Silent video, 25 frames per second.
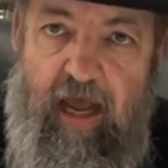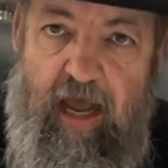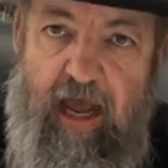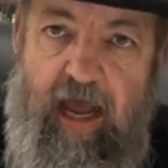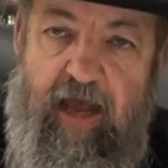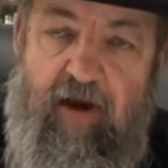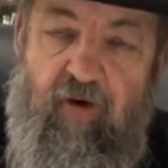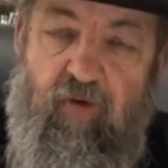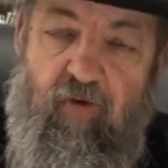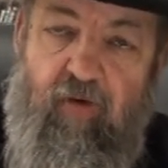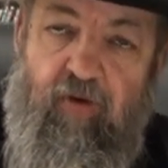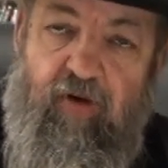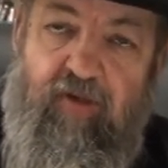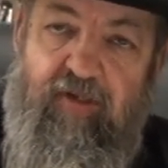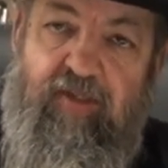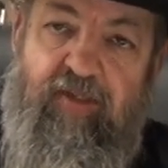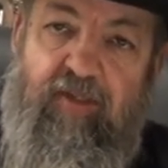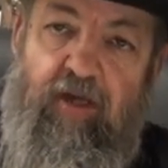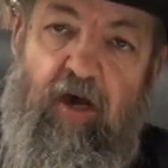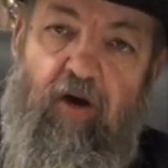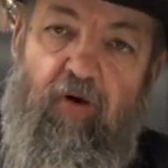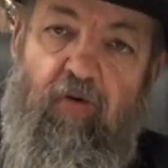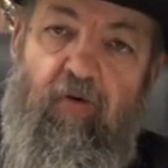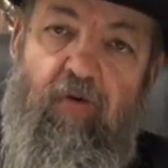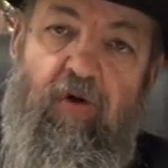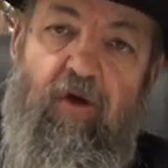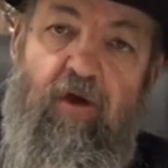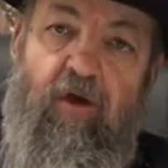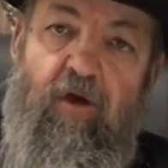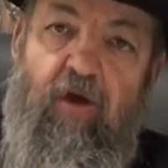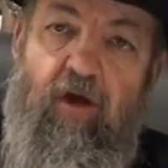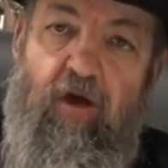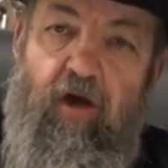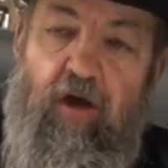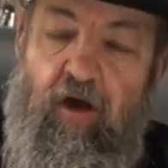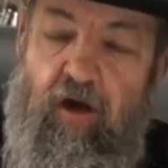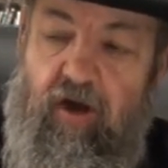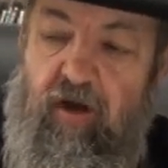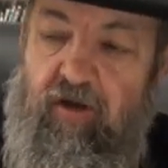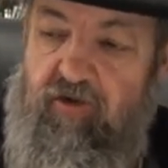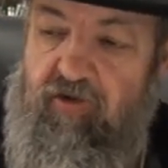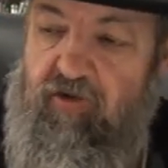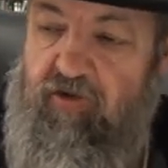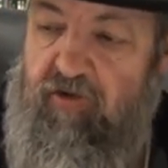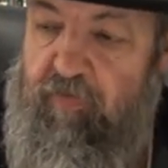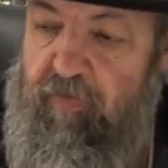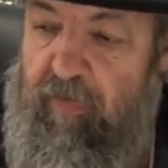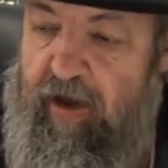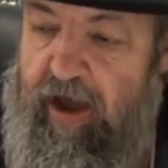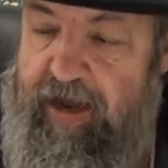and also uh,
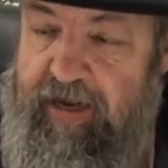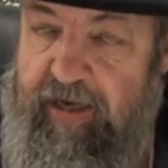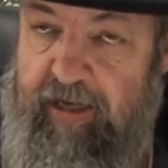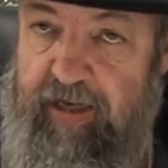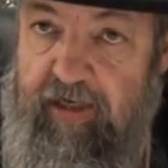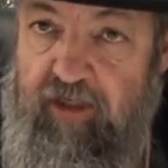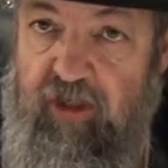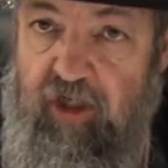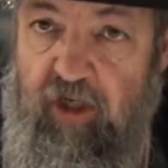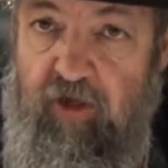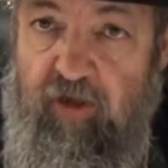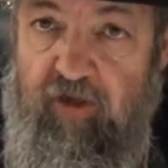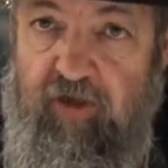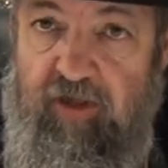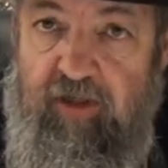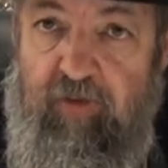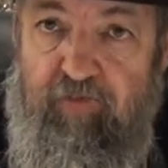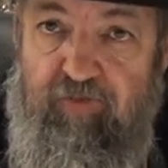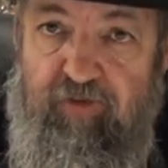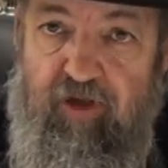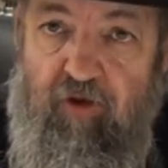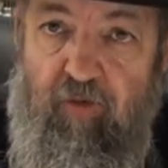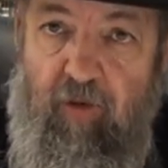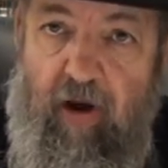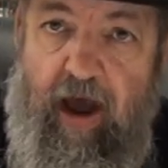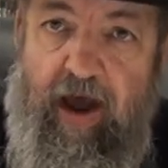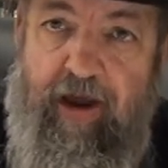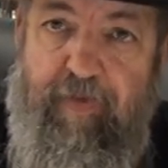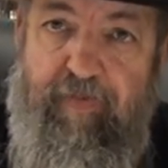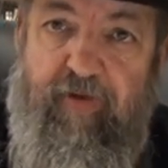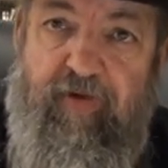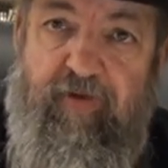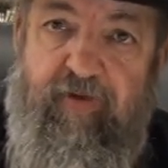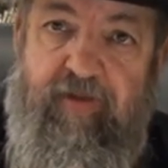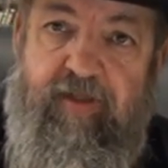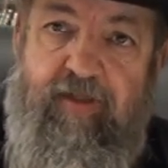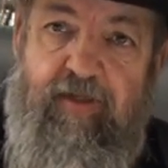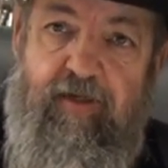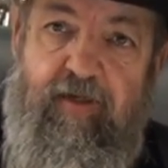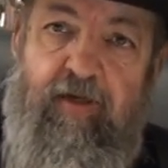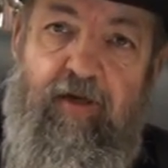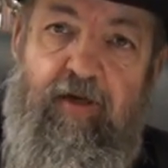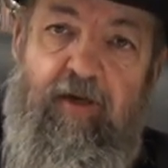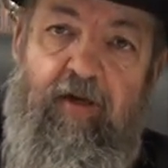to my digital subscribers.